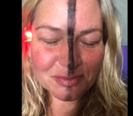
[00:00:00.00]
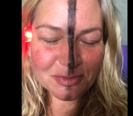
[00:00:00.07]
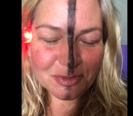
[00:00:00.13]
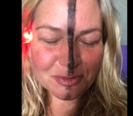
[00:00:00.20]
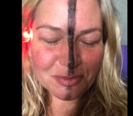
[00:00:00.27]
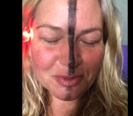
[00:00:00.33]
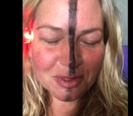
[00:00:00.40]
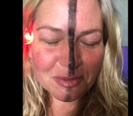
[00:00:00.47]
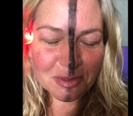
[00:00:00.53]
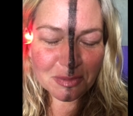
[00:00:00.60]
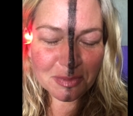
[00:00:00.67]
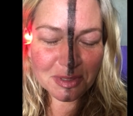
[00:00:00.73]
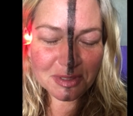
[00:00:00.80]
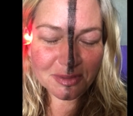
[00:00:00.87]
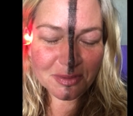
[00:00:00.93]
you'll probably
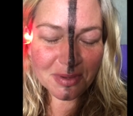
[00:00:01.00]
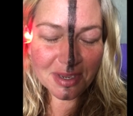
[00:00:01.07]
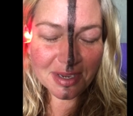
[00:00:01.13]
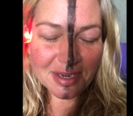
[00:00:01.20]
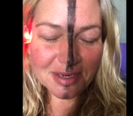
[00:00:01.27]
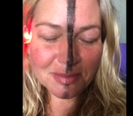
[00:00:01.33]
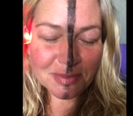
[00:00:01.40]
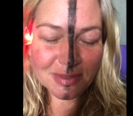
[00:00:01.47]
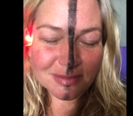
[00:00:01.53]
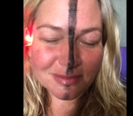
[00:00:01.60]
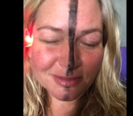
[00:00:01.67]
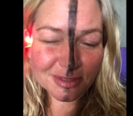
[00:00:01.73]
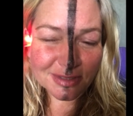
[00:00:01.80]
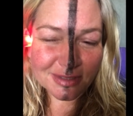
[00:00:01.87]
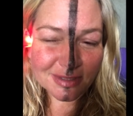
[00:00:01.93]
be okay. But
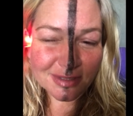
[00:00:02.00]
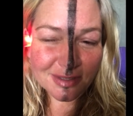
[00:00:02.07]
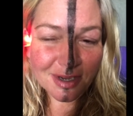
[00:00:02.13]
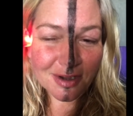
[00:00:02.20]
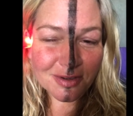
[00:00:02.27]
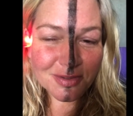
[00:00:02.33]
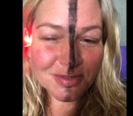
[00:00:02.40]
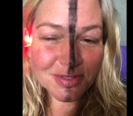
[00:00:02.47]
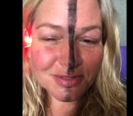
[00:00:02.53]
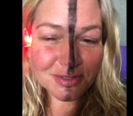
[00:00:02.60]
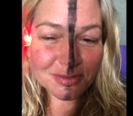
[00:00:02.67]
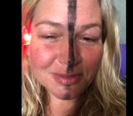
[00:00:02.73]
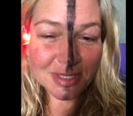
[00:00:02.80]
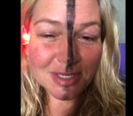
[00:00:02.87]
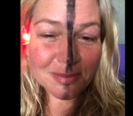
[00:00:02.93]
really, the goggles
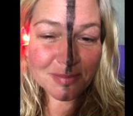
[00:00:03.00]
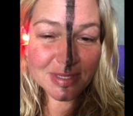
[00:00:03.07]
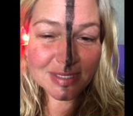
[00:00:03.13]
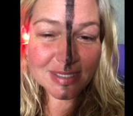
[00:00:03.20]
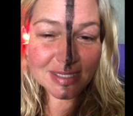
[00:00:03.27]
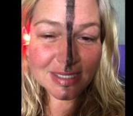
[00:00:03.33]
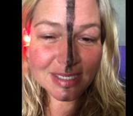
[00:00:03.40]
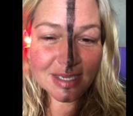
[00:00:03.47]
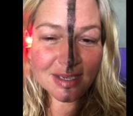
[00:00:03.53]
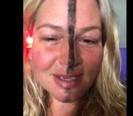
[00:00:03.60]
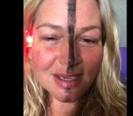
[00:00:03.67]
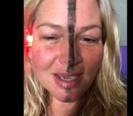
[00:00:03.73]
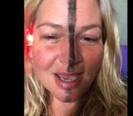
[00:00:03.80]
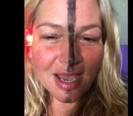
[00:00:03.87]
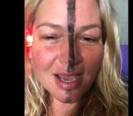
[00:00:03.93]
are recommended.
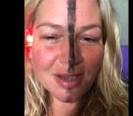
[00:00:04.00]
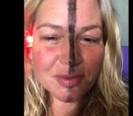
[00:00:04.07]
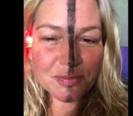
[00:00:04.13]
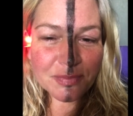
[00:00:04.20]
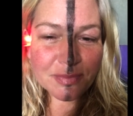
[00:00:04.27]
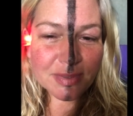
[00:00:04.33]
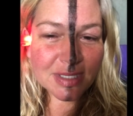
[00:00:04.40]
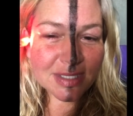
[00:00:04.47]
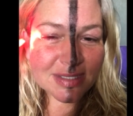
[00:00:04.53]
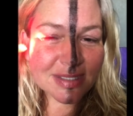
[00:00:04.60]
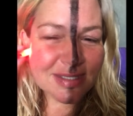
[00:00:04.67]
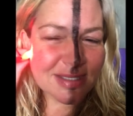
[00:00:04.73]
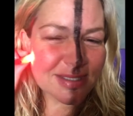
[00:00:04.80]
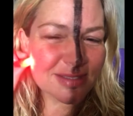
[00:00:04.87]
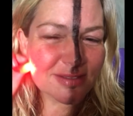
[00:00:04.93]
Because
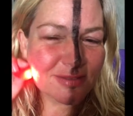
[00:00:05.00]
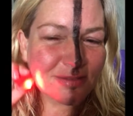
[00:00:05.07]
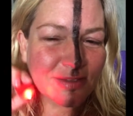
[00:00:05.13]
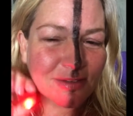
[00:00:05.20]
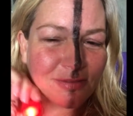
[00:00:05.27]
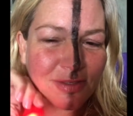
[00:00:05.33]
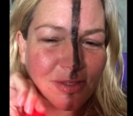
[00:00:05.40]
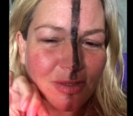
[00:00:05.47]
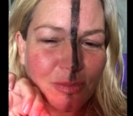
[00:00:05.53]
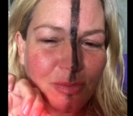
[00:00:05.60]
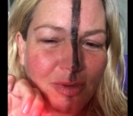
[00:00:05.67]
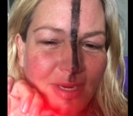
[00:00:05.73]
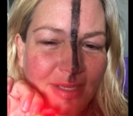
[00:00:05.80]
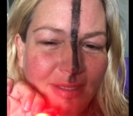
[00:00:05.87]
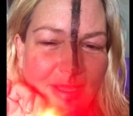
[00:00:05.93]
this is a very
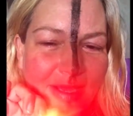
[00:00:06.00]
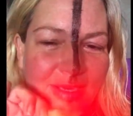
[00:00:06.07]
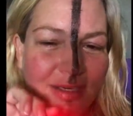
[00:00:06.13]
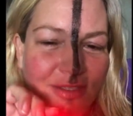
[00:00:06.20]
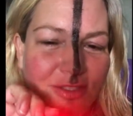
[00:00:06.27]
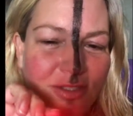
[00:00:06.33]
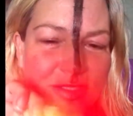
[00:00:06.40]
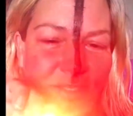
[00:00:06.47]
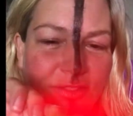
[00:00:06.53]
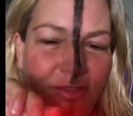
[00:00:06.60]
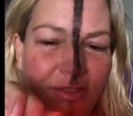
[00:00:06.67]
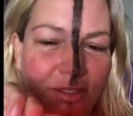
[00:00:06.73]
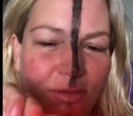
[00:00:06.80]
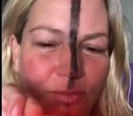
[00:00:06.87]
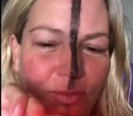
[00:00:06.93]
bright light, and you
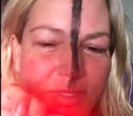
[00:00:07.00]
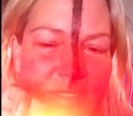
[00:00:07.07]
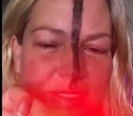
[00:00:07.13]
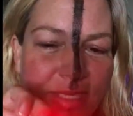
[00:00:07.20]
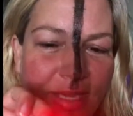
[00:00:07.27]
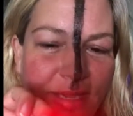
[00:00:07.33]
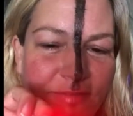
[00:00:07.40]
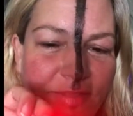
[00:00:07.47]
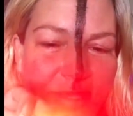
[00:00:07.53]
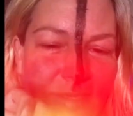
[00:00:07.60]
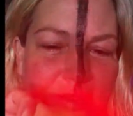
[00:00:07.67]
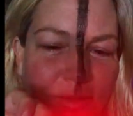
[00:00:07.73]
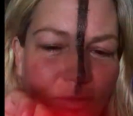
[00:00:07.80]
certainly don't want to have that